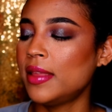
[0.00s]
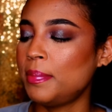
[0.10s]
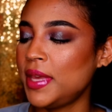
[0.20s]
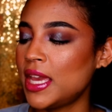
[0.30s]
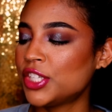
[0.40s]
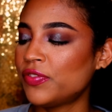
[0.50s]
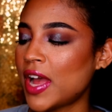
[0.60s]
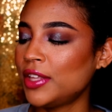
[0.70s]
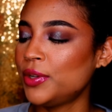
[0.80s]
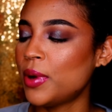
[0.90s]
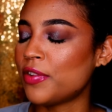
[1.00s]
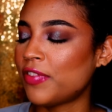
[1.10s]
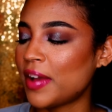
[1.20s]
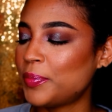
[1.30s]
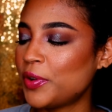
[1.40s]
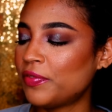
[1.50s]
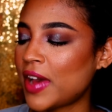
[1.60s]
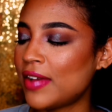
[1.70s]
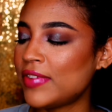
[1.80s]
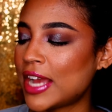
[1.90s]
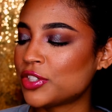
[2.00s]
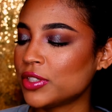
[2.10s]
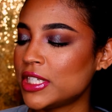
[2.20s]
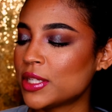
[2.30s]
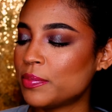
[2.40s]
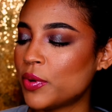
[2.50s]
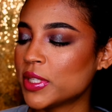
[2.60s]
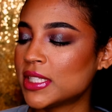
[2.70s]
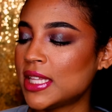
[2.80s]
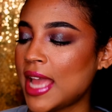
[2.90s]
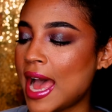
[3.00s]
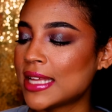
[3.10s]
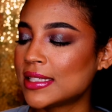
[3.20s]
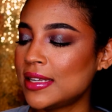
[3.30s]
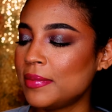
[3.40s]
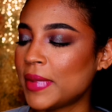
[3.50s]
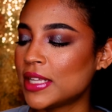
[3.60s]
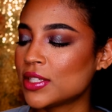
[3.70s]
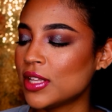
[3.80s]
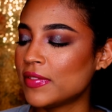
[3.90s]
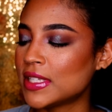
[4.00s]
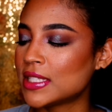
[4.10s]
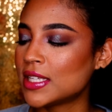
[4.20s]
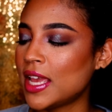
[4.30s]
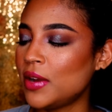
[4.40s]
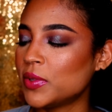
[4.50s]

The pH value of 5.5 naturally supports the acid mantle of the skin,